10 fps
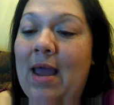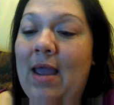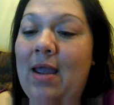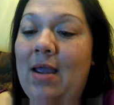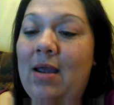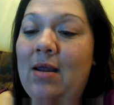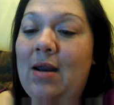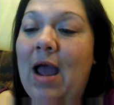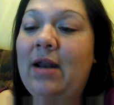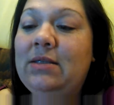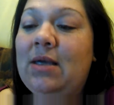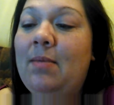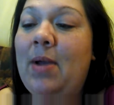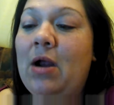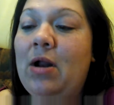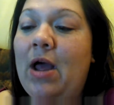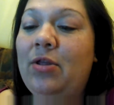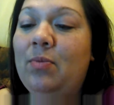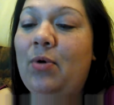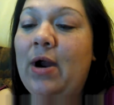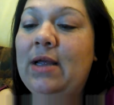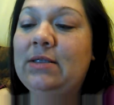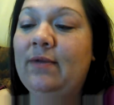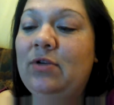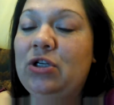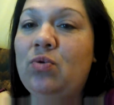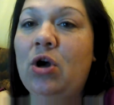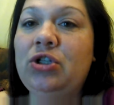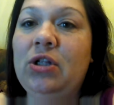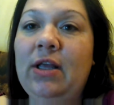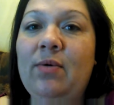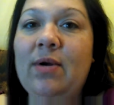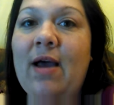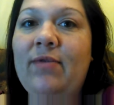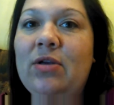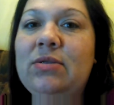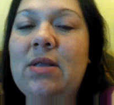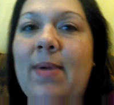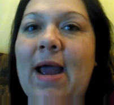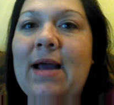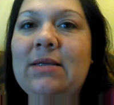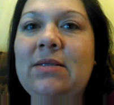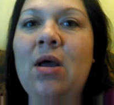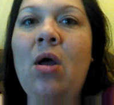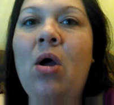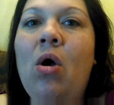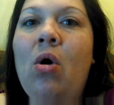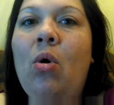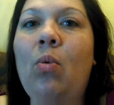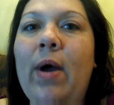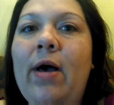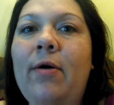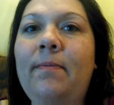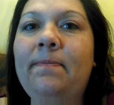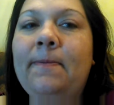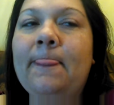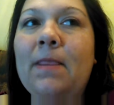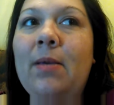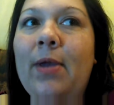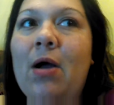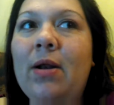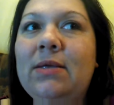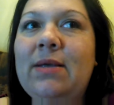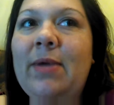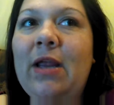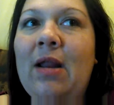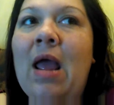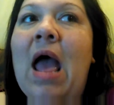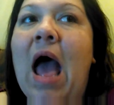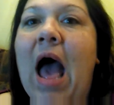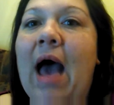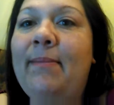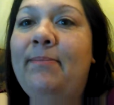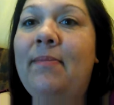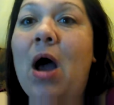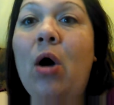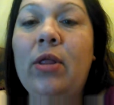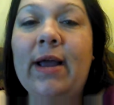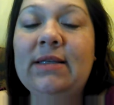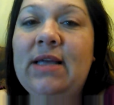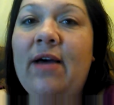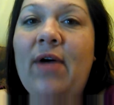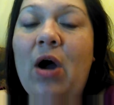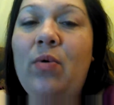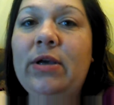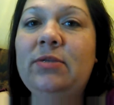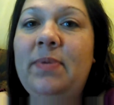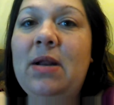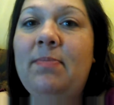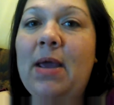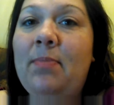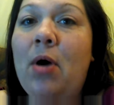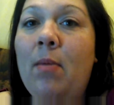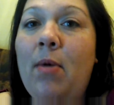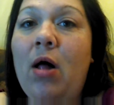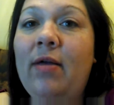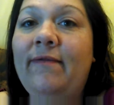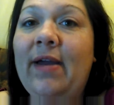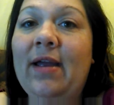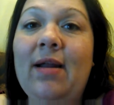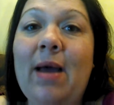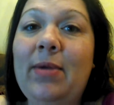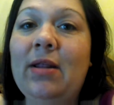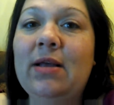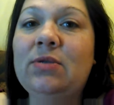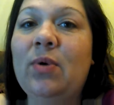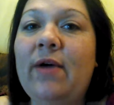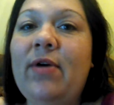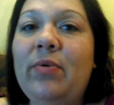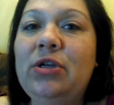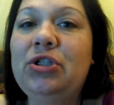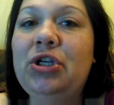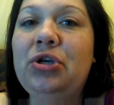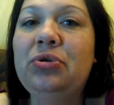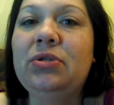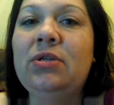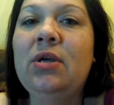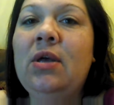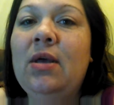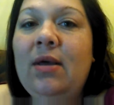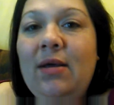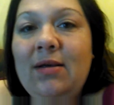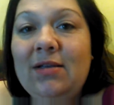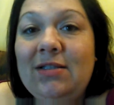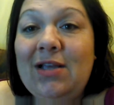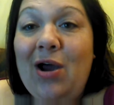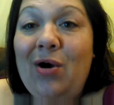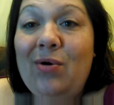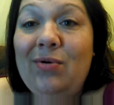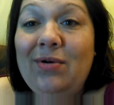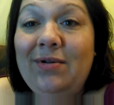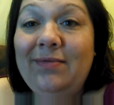And how does it compare to other brands of dishwashing liquid I've used in the past? Well, to be honest, I mean, like I said, I've always been a big Palmolive fan. I mean, that's what I've always used. So,